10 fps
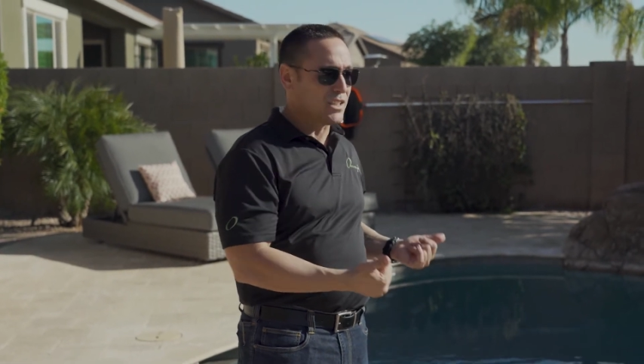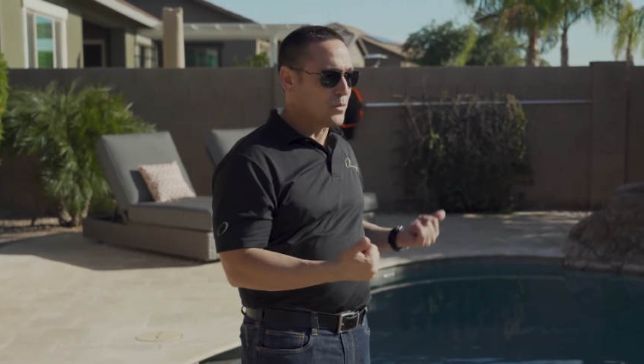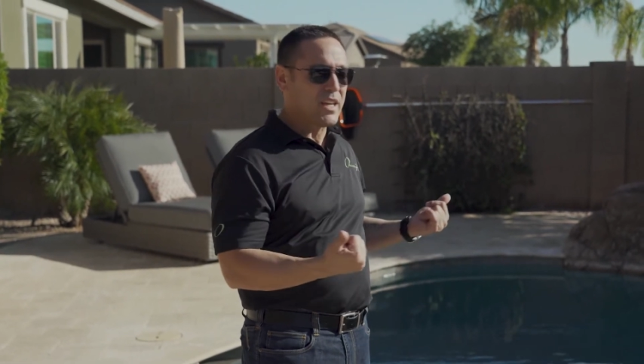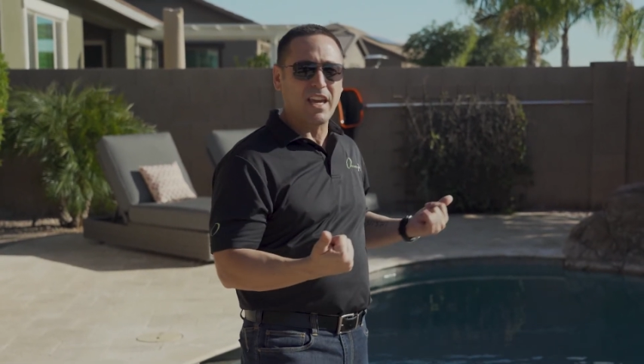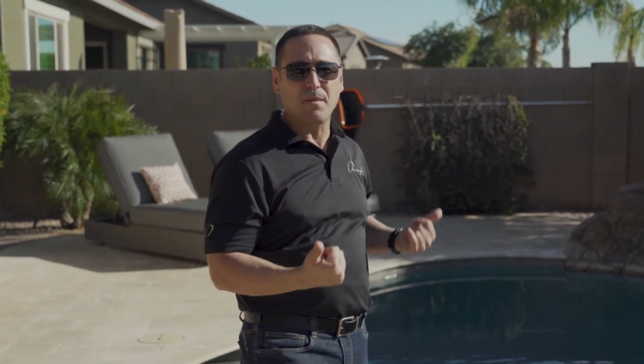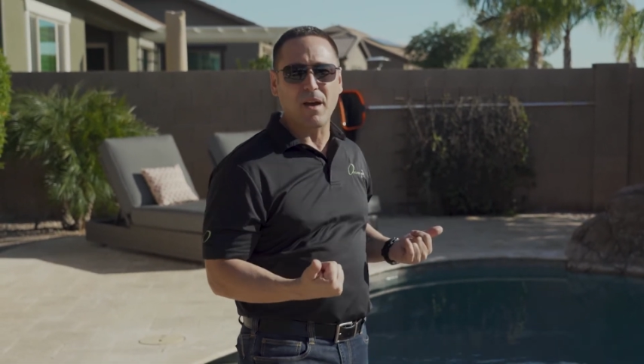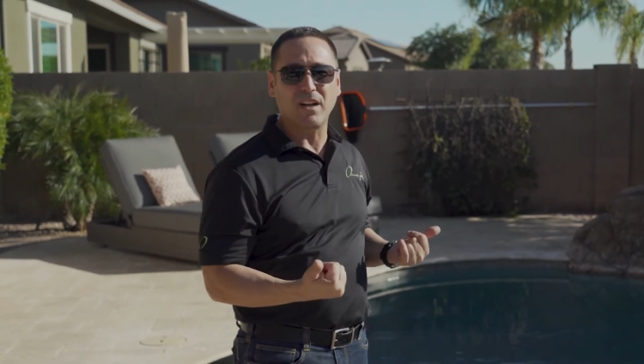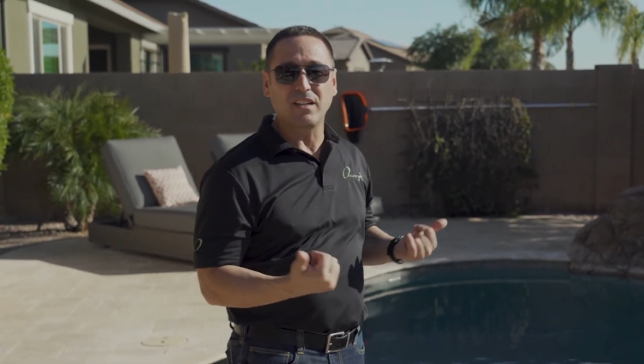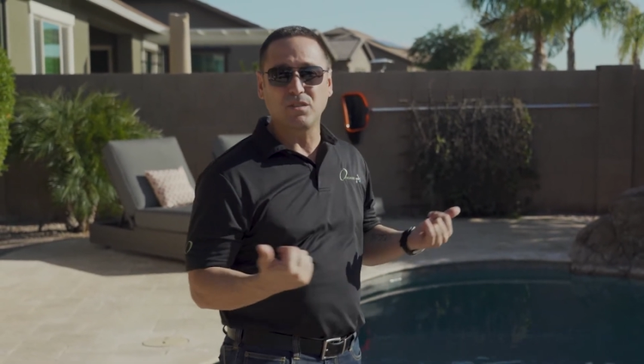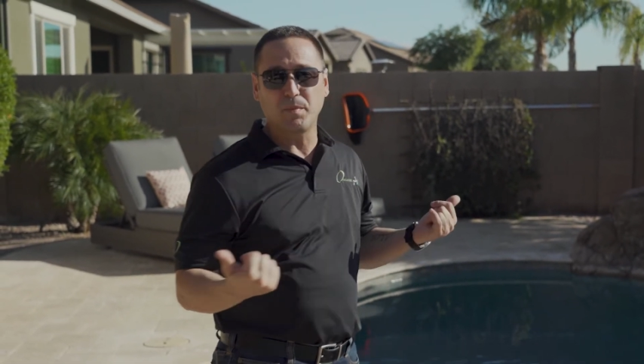and we came out
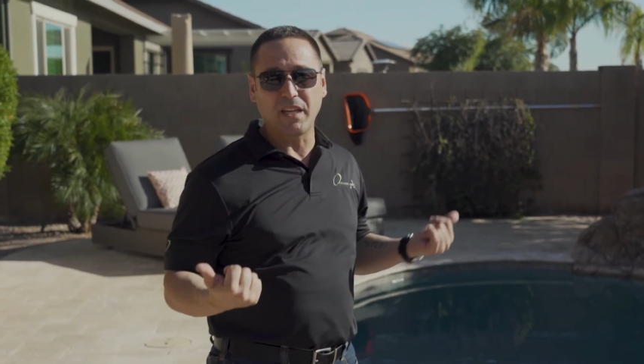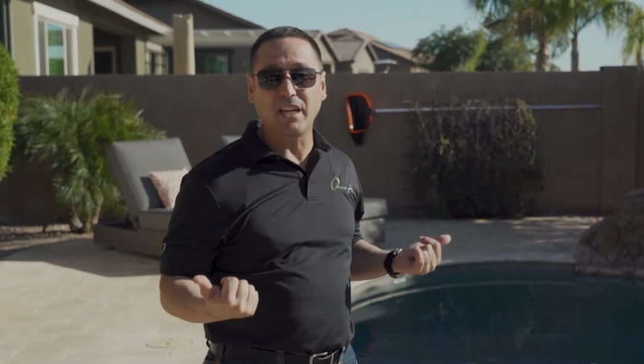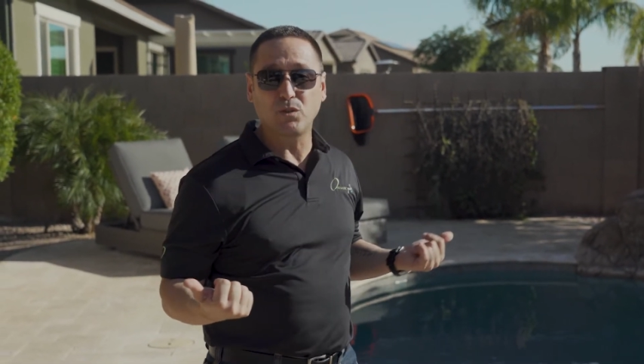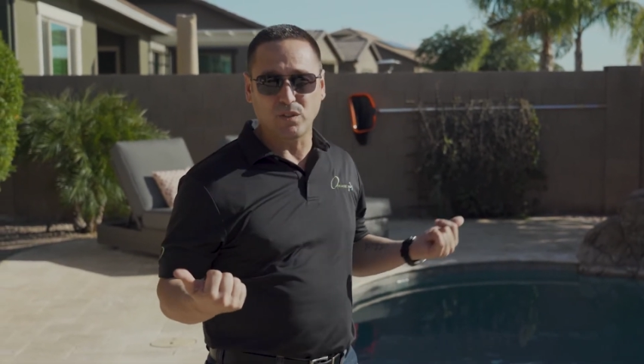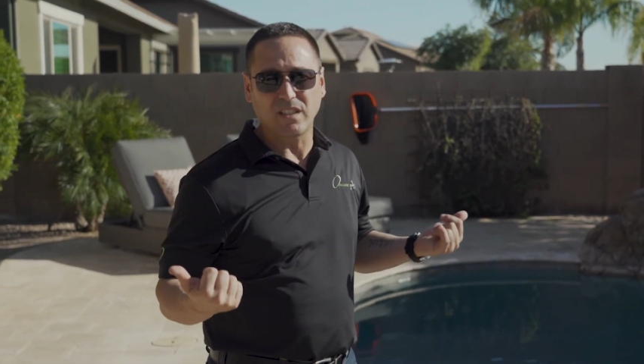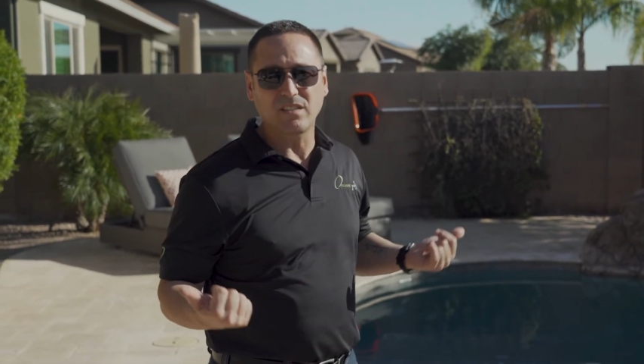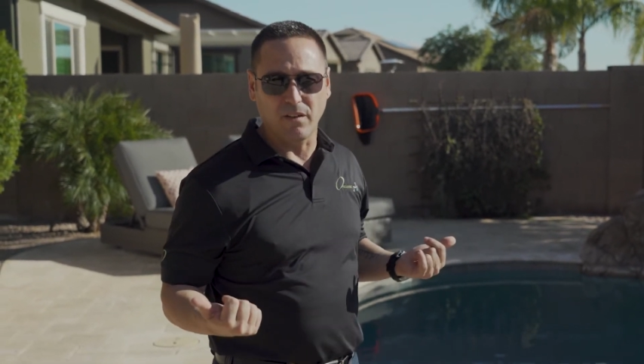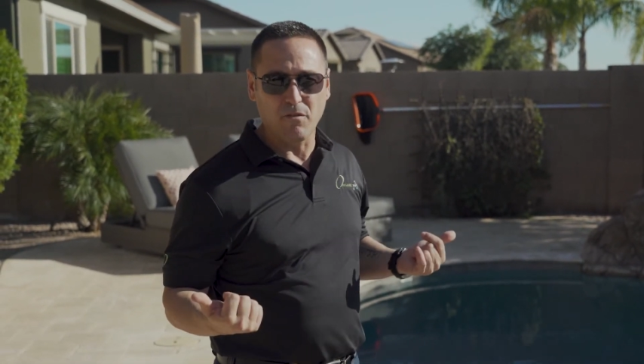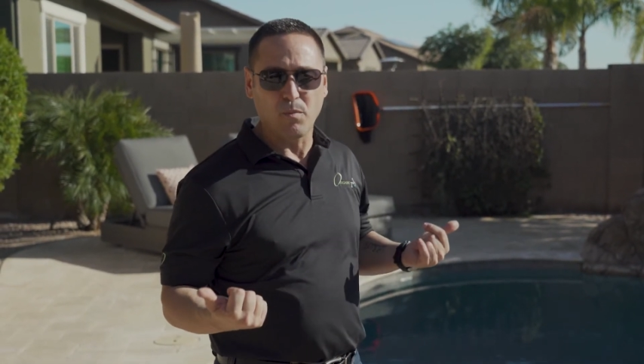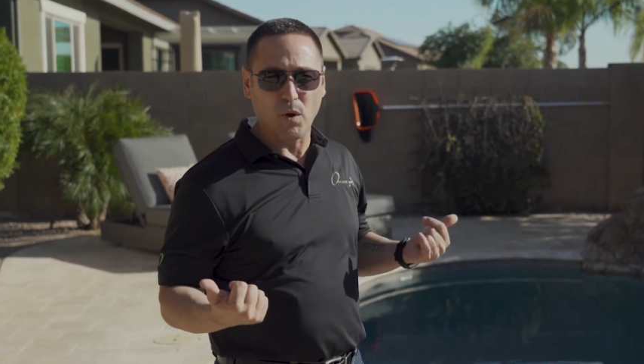and his pH was at
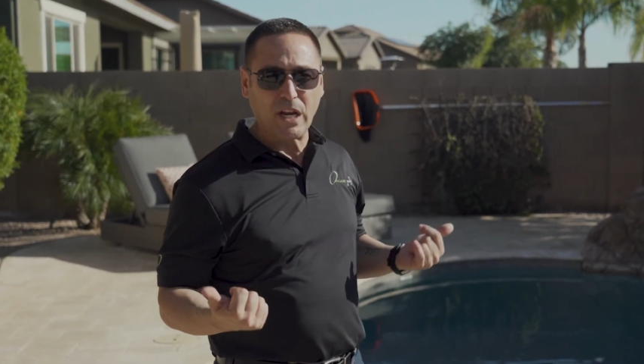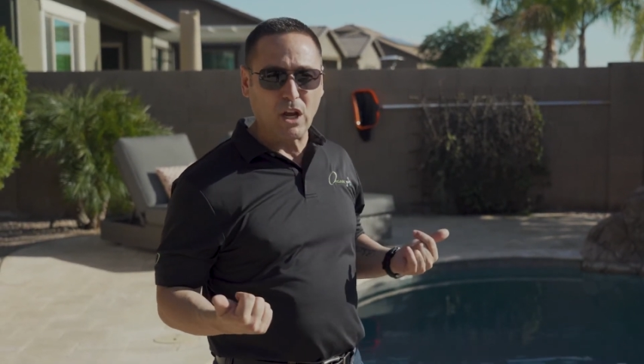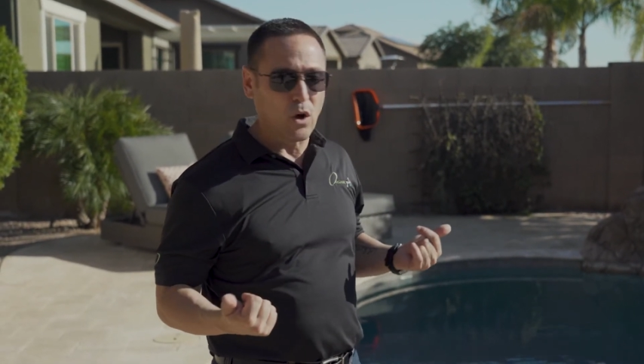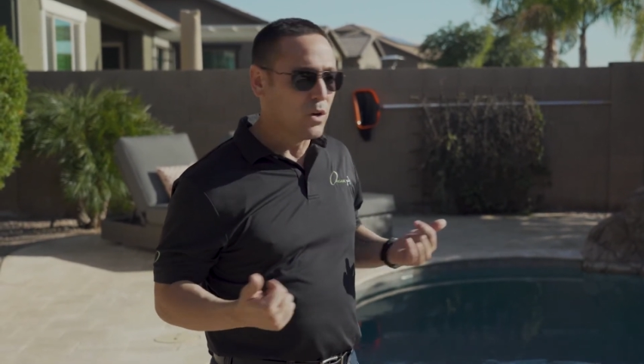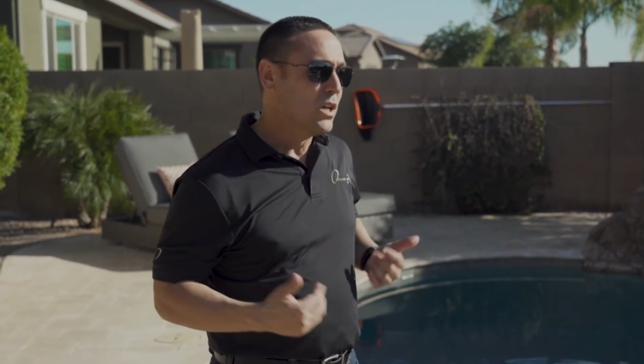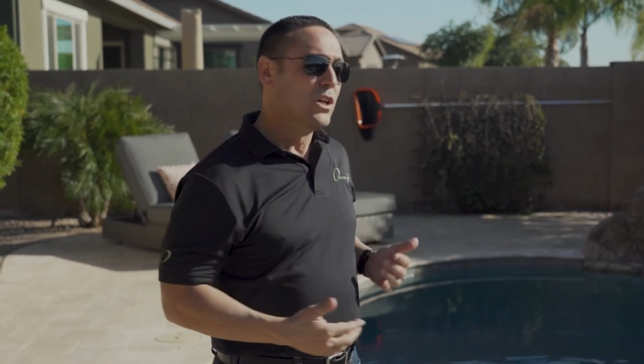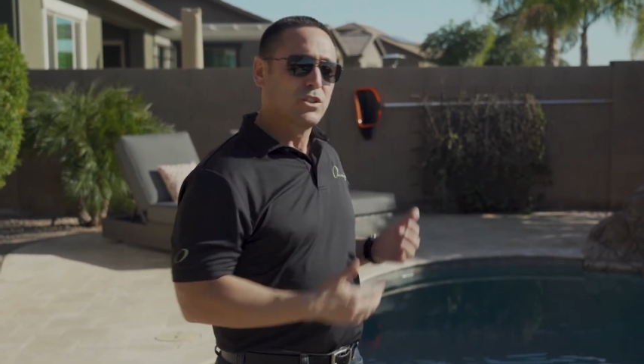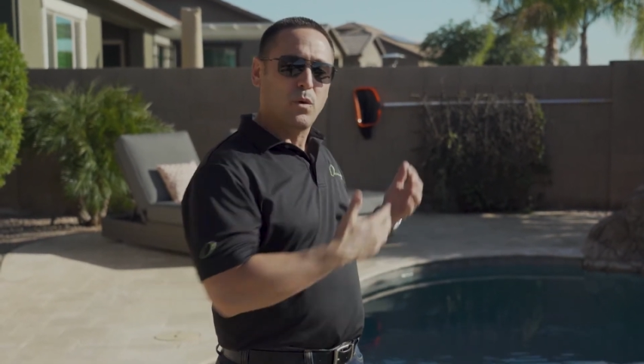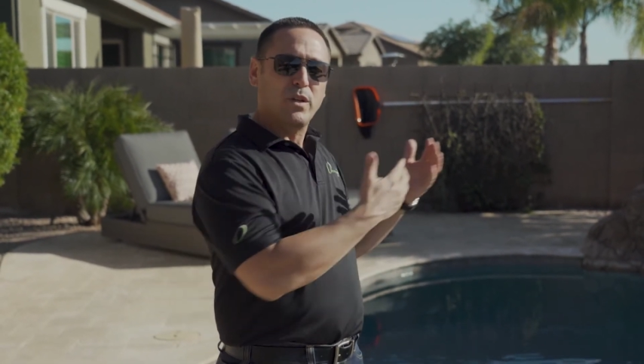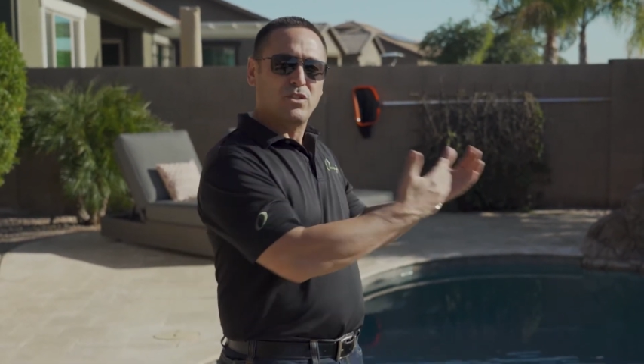7.0.
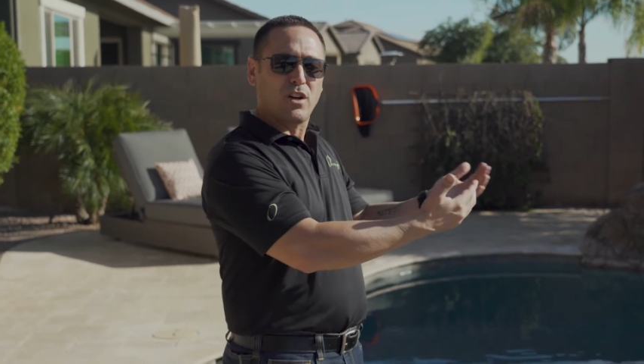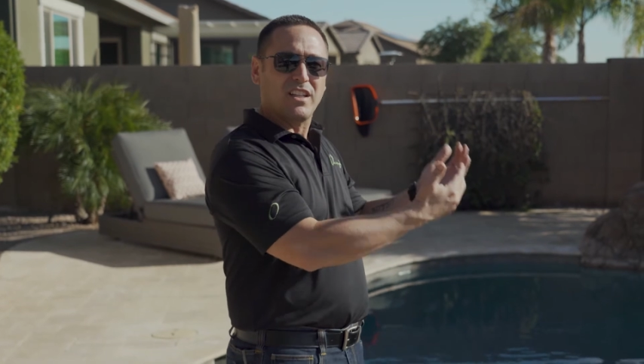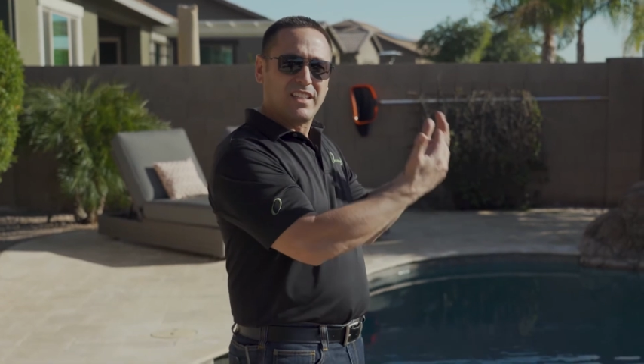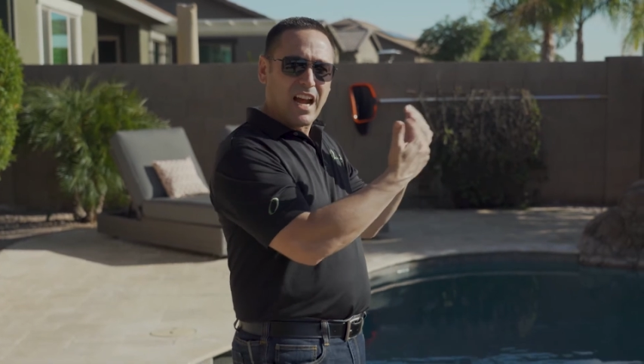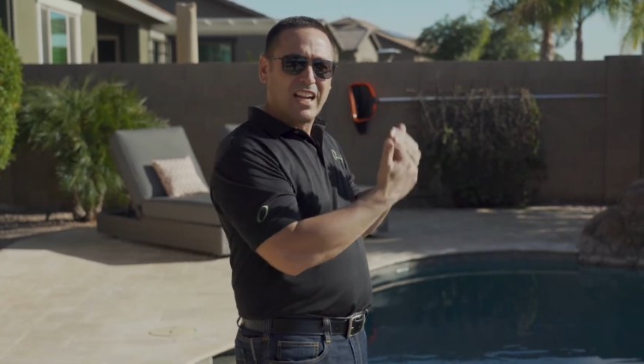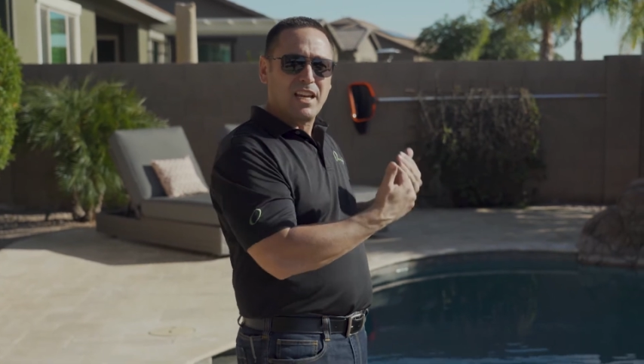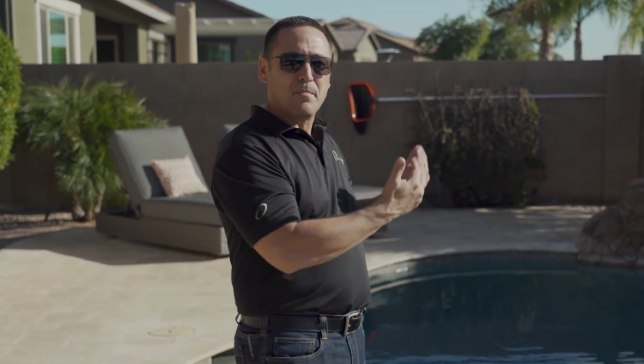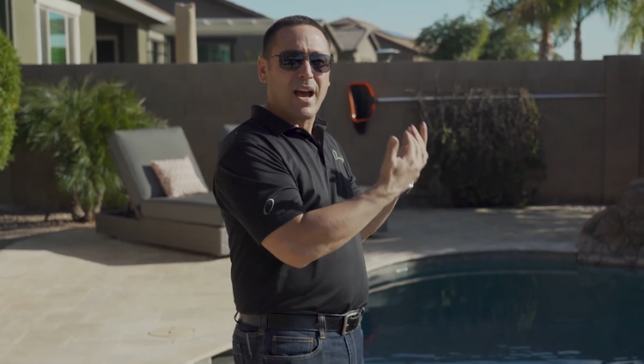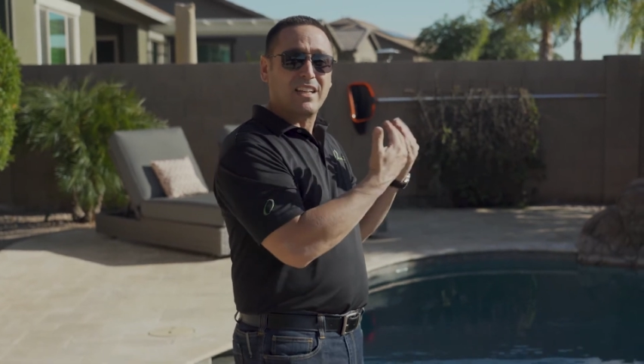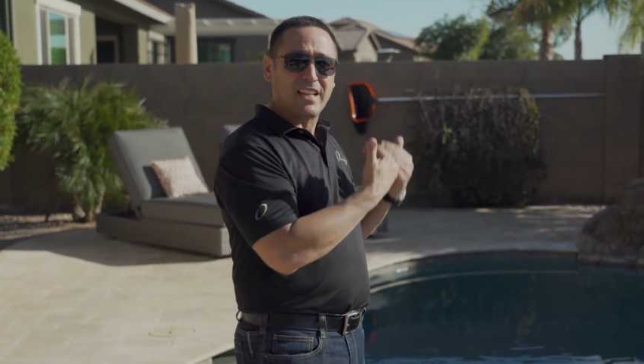So we started dialing it
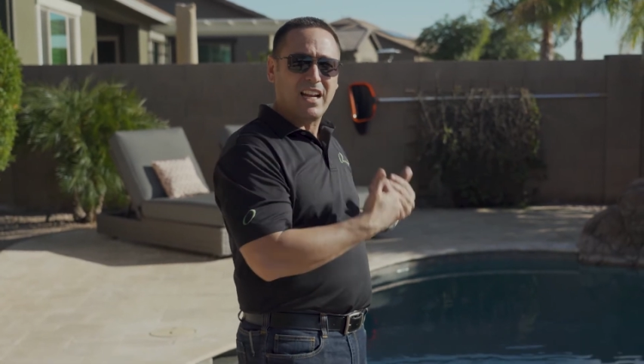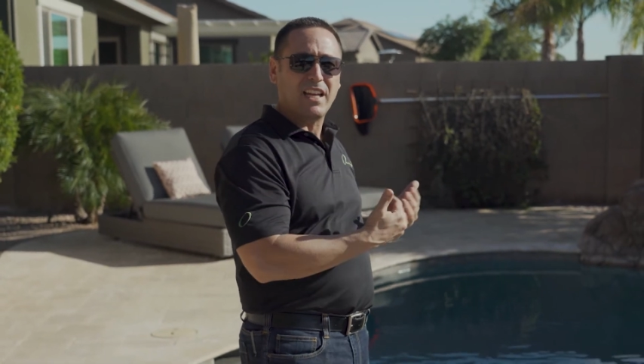back,